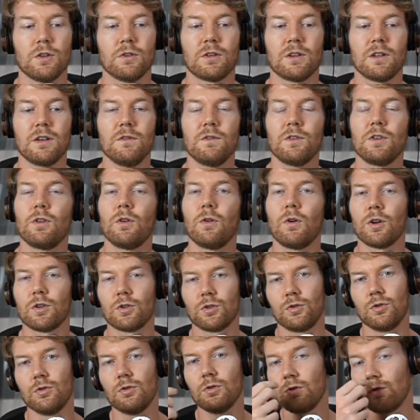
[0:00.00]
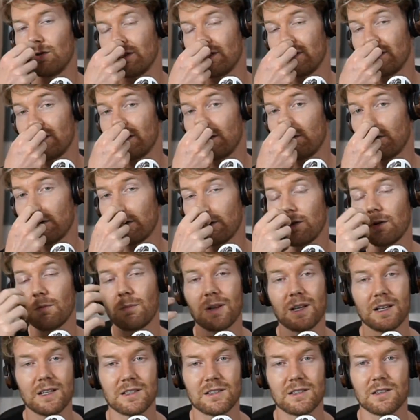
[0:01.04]
You can even go on Google and see what are the
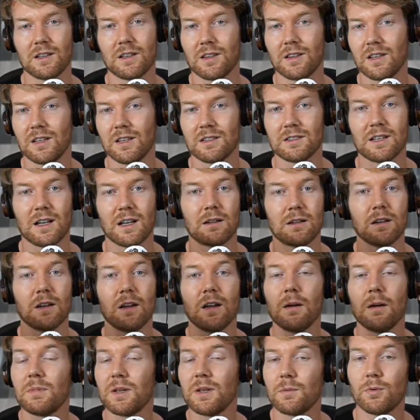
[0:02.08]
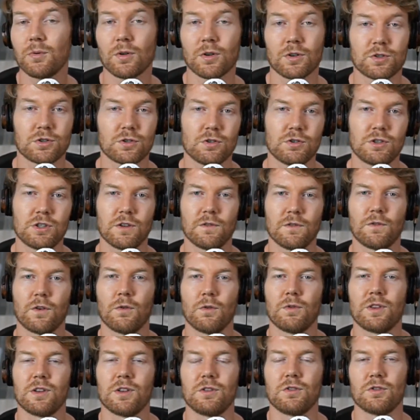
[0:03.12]
things that people are searching for
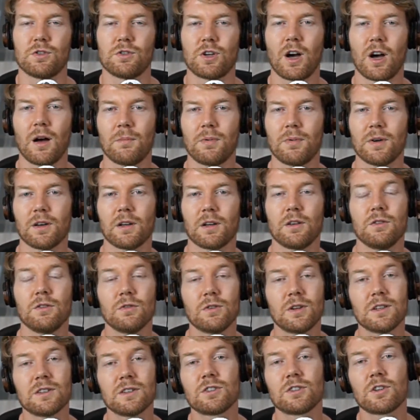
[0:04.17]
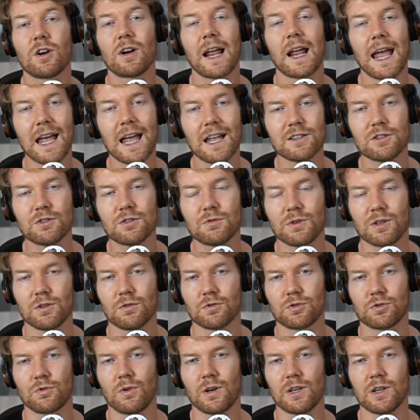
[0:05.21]
within your topic. You can start answering
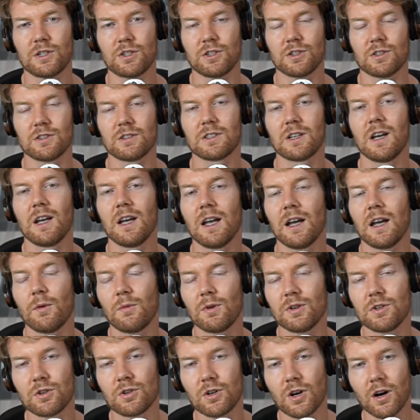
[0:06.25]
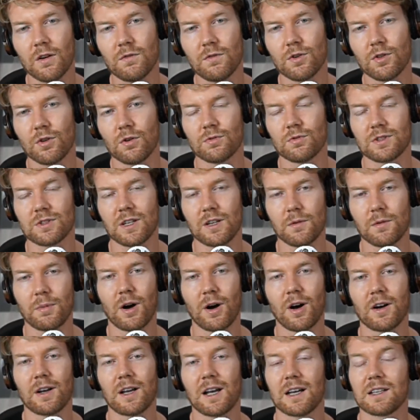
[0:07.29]
those questions. And when you cover those in a
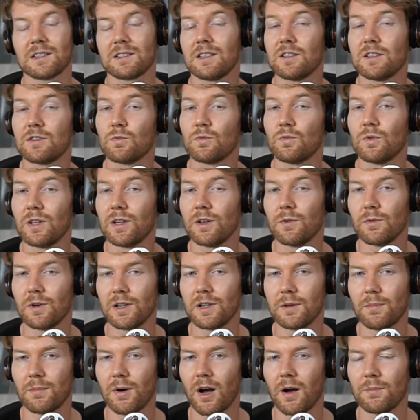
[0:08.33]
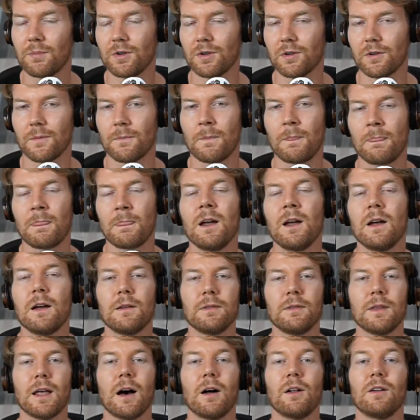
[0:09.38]
podcast, it's really, really popular.
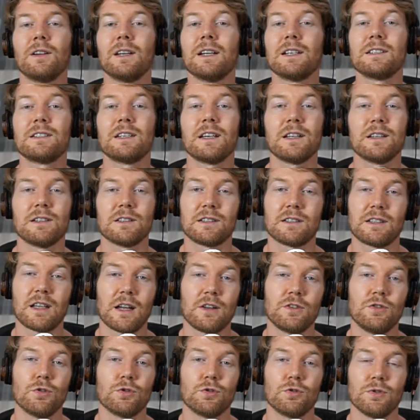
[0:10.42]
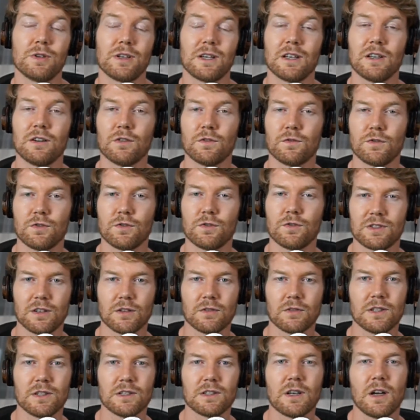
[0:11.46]
Now, let's say instead you're doing interview
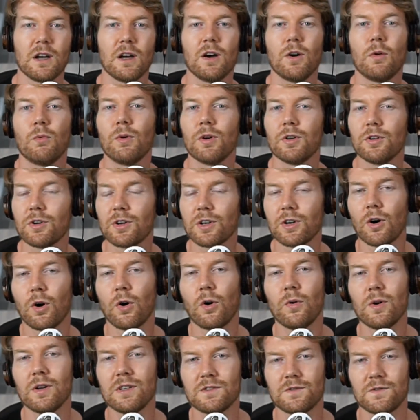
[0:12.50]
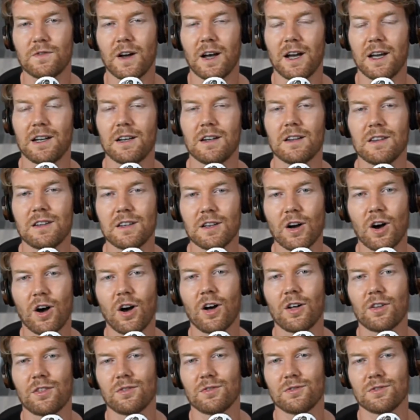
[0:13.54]
series. Well, you can always find the
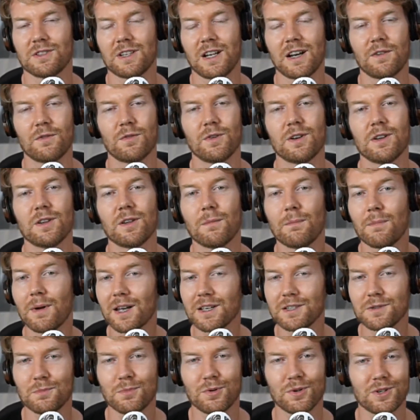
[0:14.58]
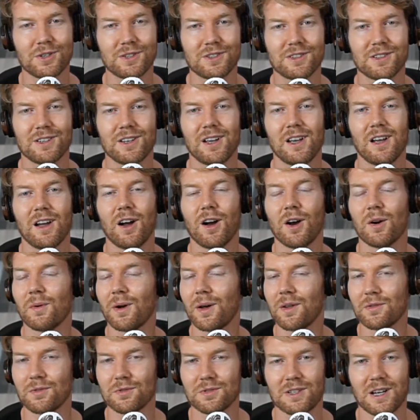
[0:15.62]
authors that have written the best books
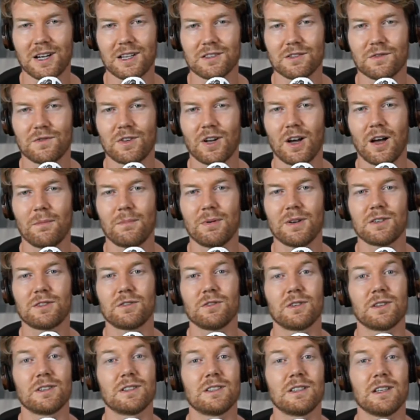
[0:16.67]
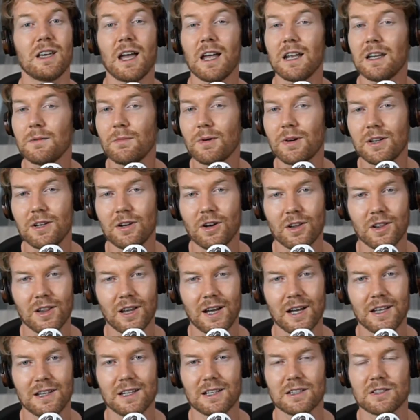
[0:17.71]
around those kinds of topics. You can see anybody
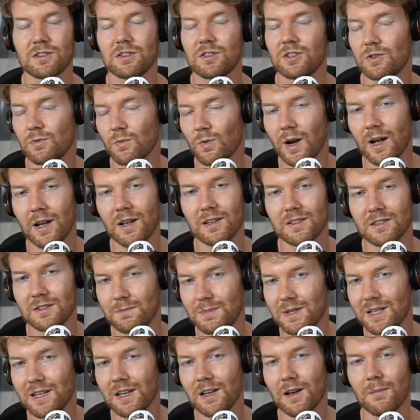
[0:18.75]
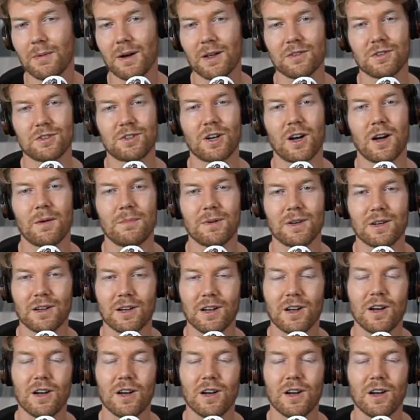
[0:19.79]
online that's speaking about the topic